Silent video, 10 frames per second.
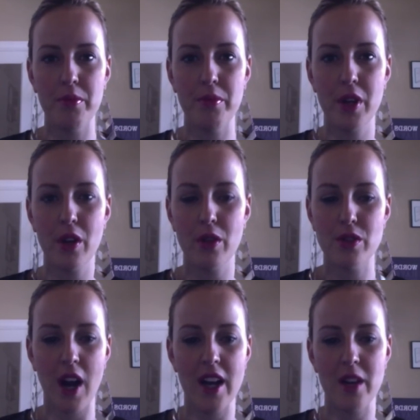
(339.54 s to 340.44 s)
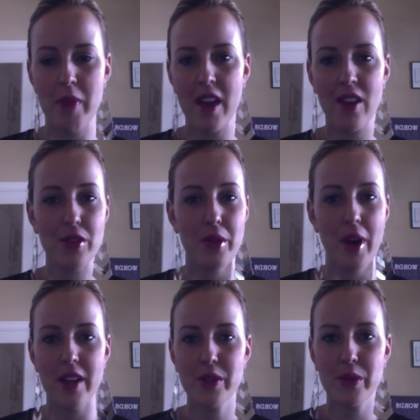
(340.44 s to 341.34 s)
you know, trying to make it through
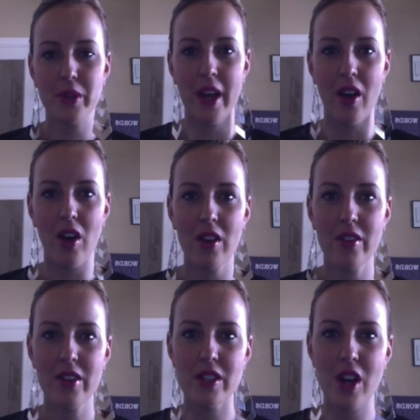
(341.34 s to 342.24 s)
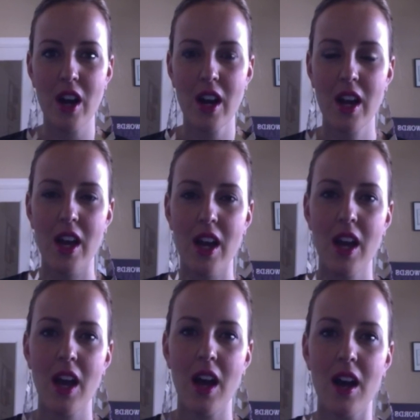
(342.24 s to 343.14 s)
high school like all of us are,
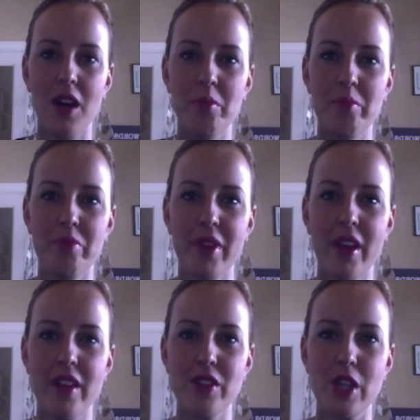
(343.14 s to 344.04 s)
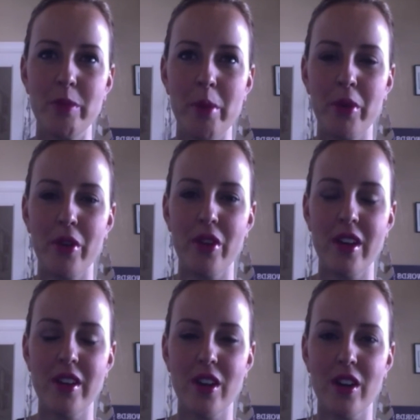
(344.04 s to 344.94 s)
and to remember
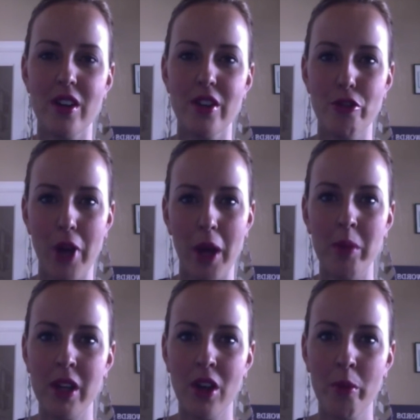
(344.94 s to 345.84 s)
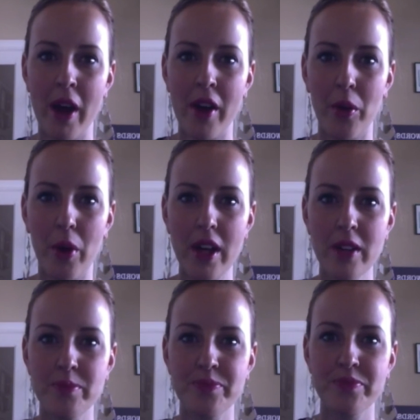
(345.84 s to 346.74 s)
that you're family no matter
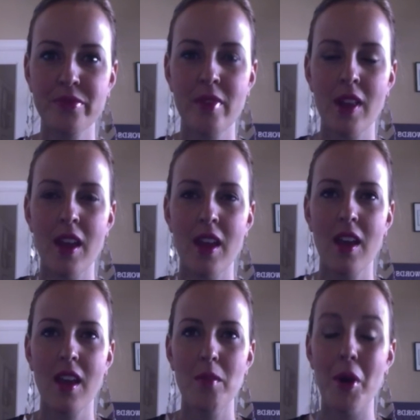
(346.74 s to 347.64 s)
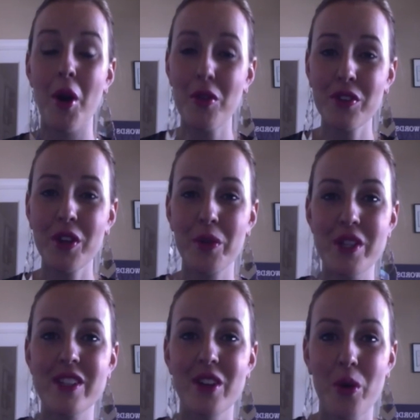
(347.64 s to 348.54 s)
what. But hopefully
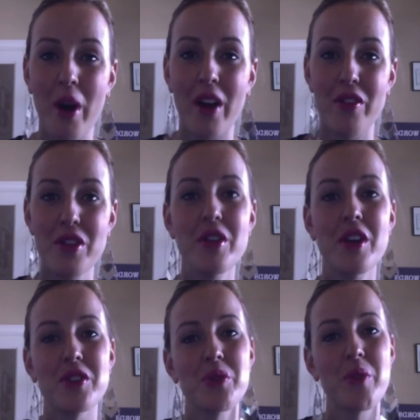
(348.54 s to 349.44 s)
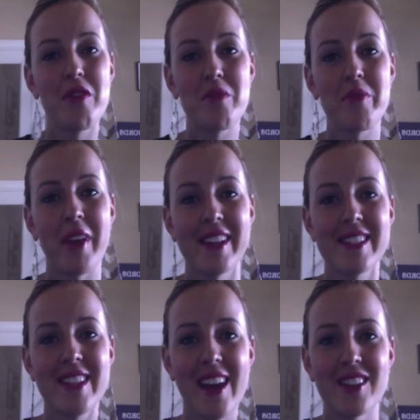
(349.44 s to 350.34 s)
we're still quite a few years away from that
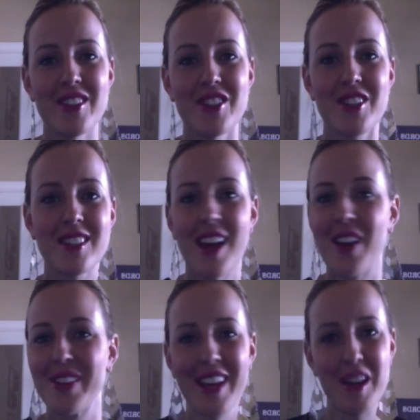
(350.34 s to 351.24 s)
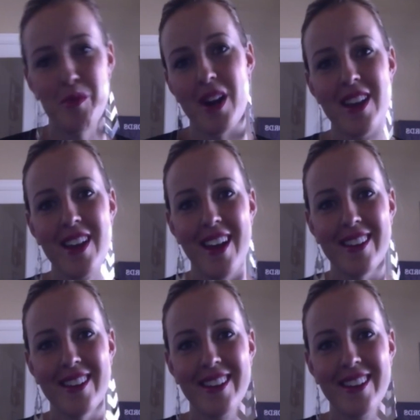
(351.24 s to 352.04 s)
stage, because I don't think I'm ready yet.